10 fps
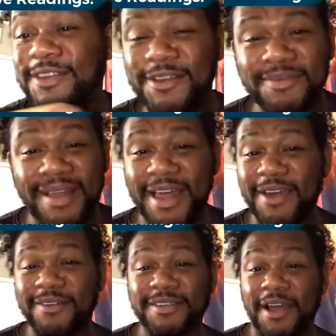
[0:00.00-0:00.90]
Excuse my
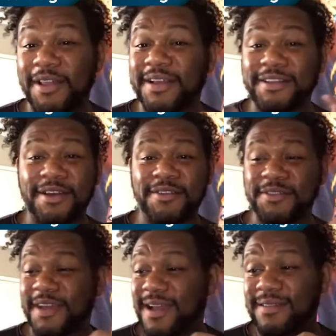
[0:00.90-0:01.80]
language, y'all. Like I told
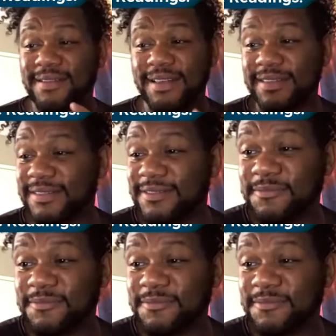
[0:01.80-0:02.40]
you. Listen.